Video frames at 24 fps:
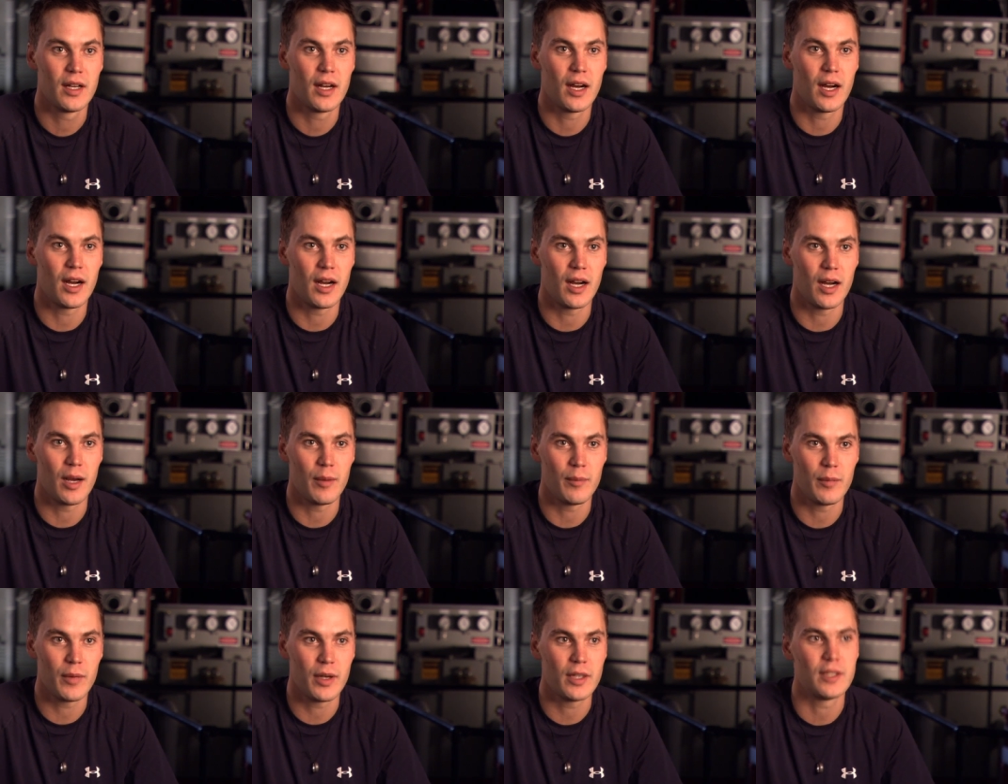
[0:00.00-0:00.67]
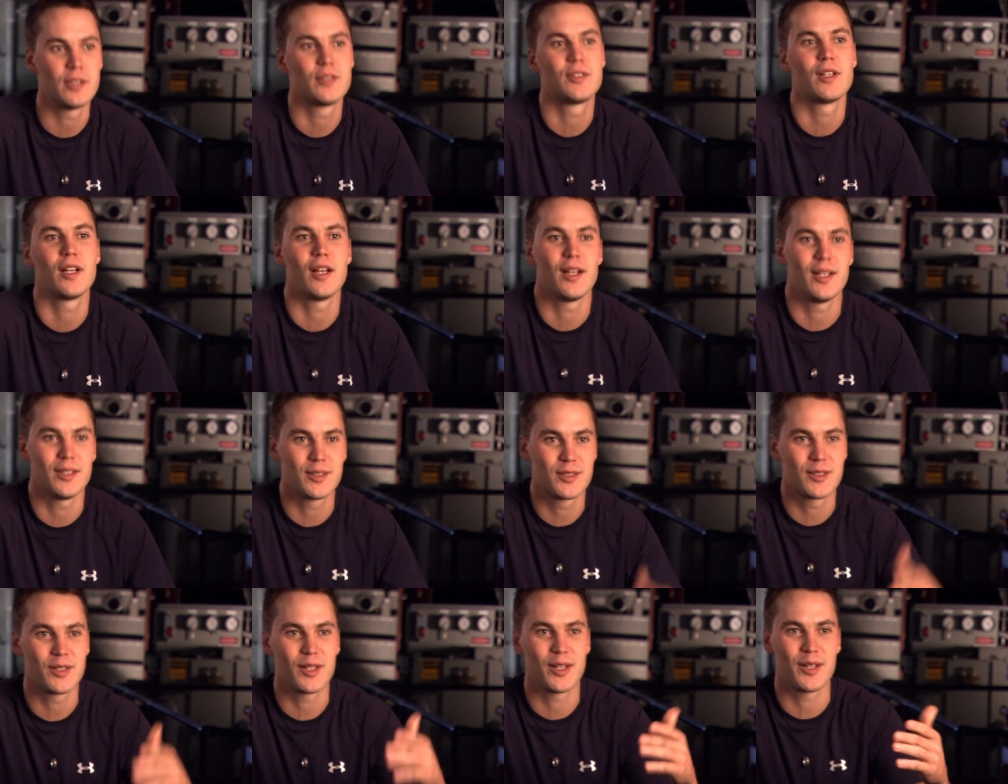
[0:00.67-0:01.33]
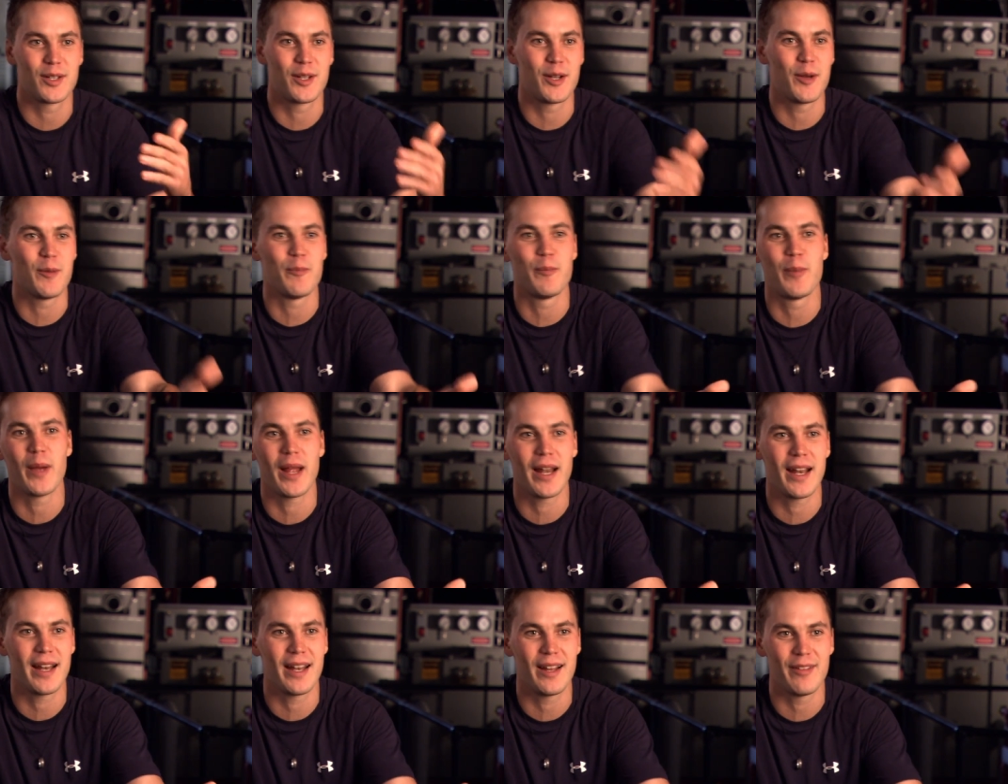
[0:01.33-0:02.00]
As
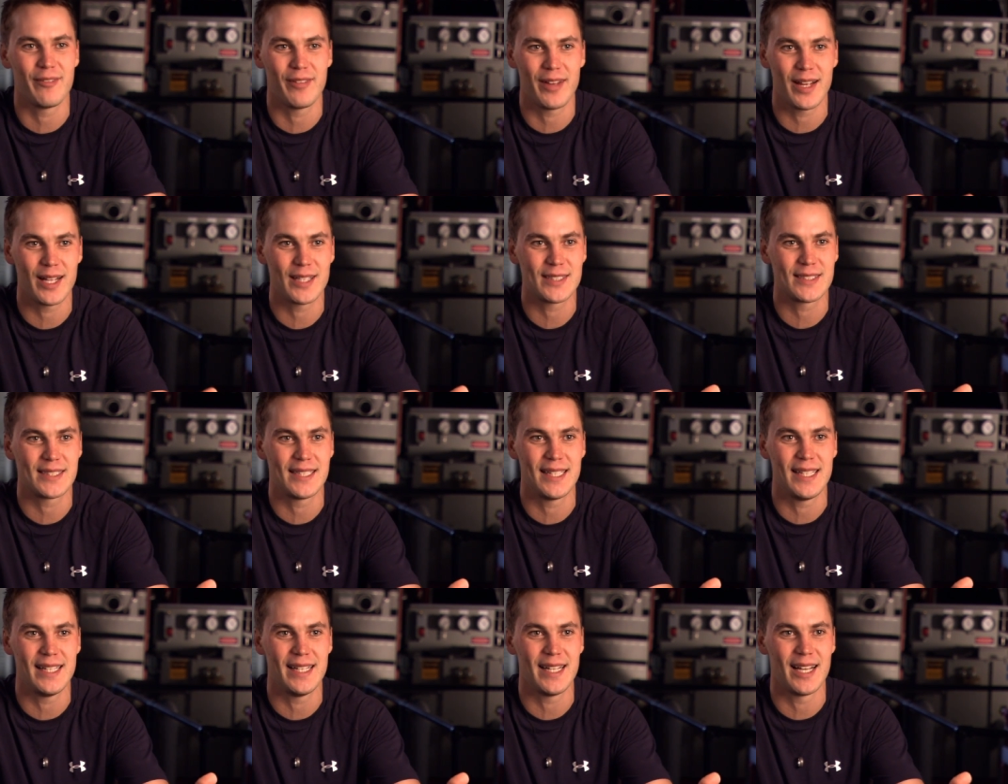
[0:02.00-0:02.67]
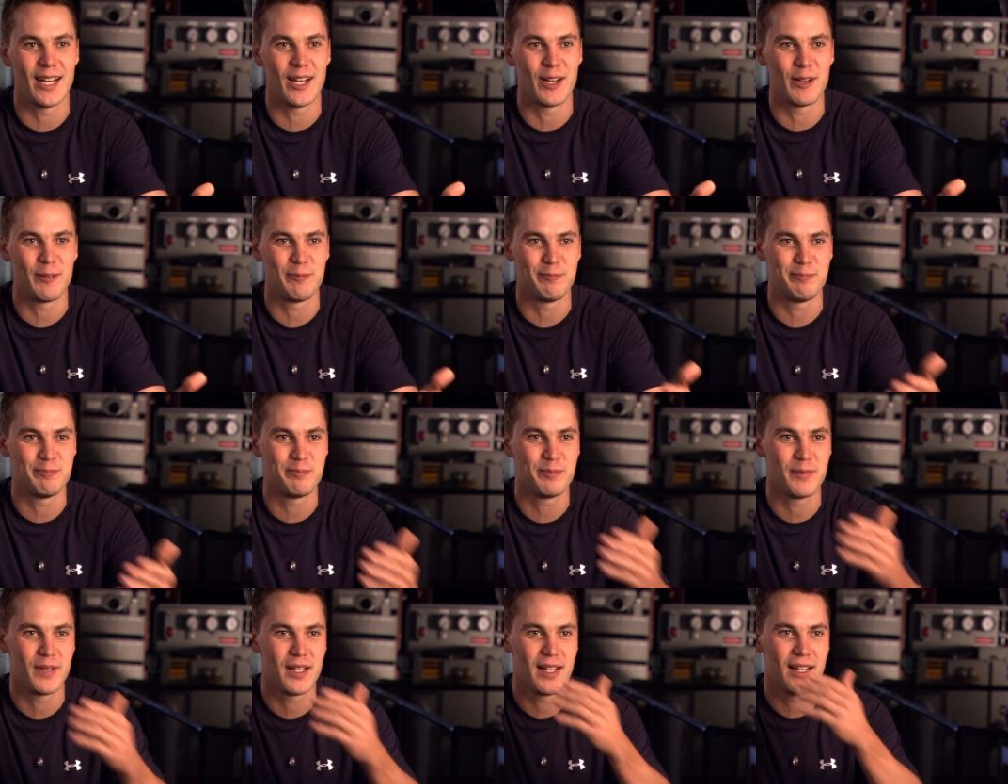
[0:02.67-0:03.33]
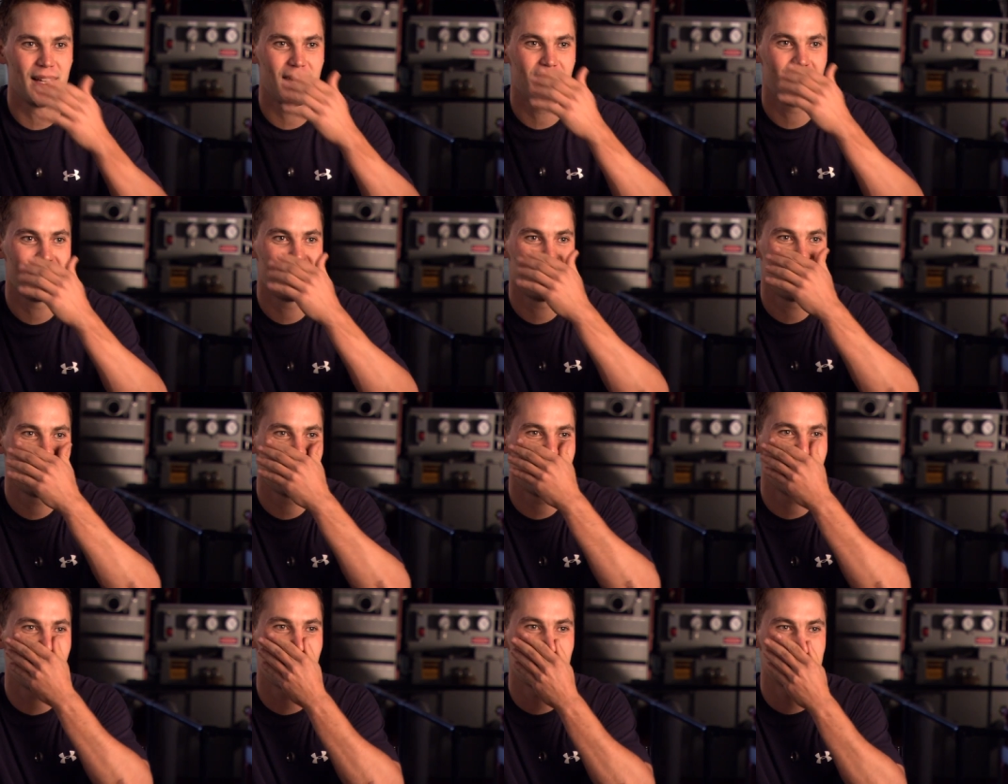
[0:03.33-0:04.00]
competitive as
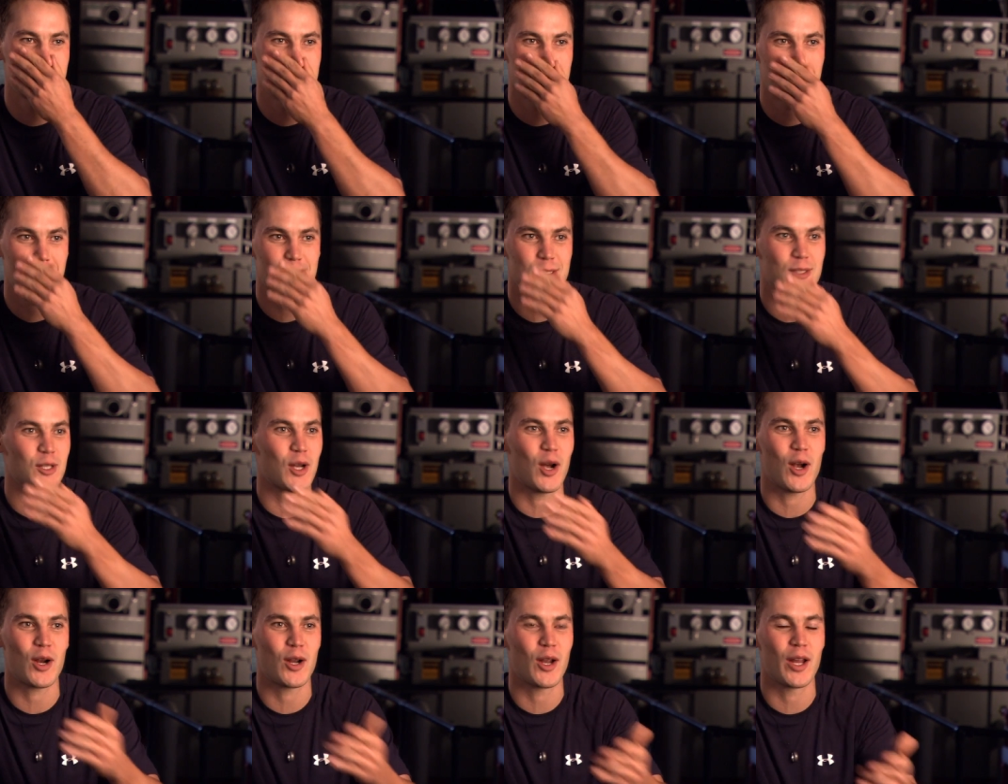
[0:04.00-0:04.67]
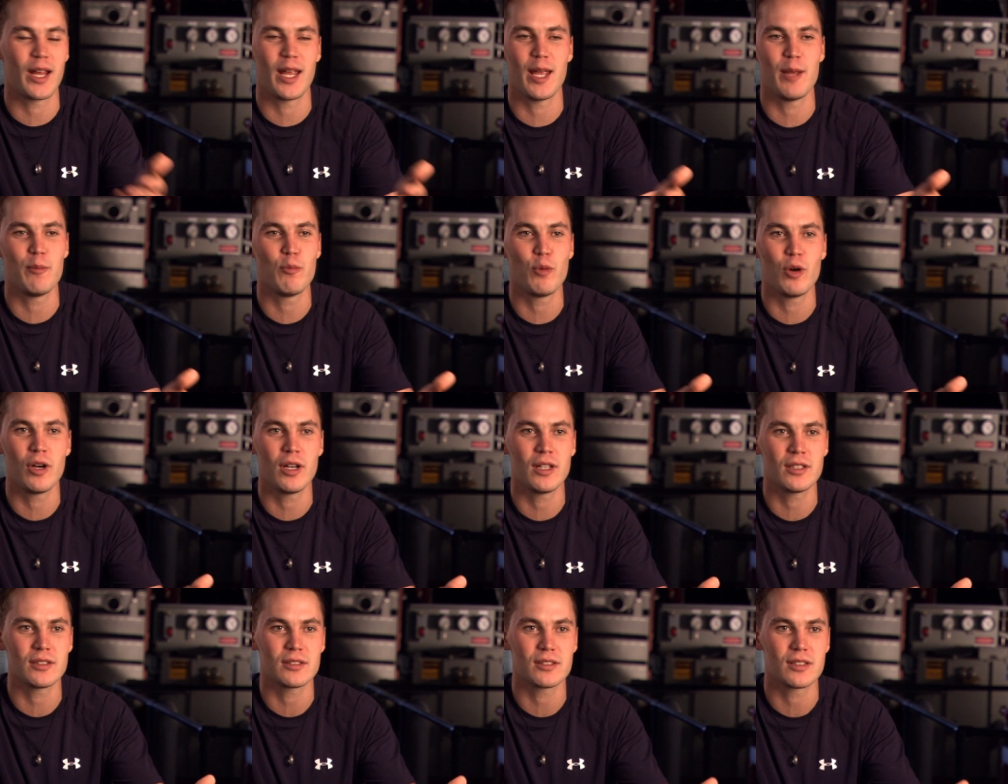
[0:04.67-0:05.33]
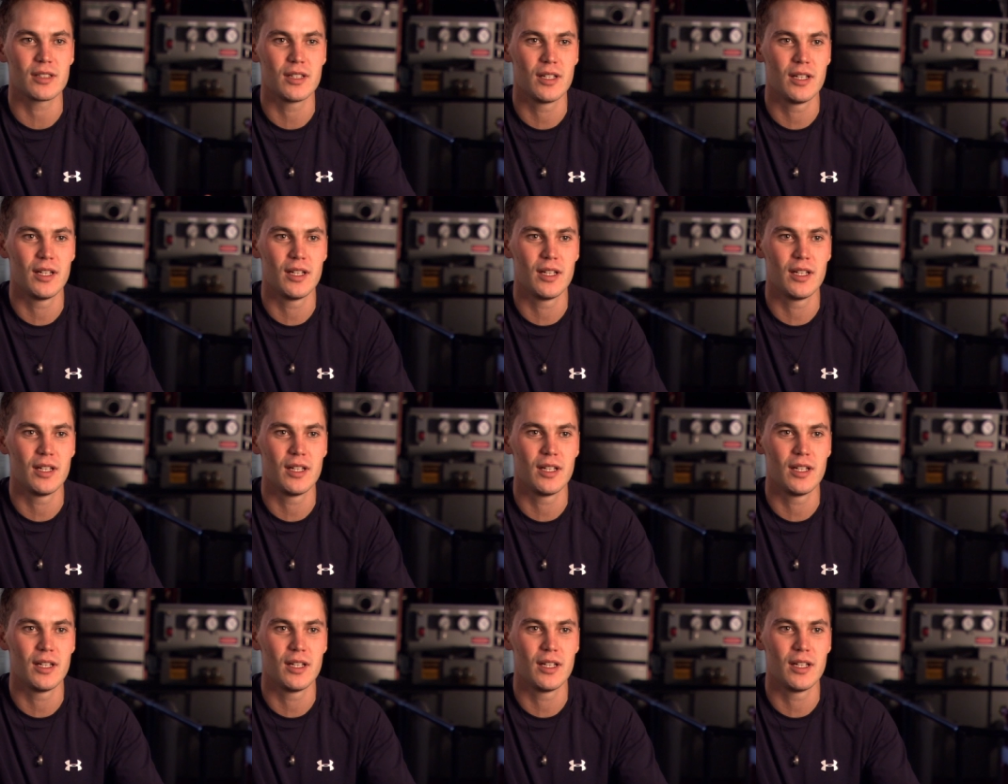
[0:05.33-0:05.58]
that soccer game was,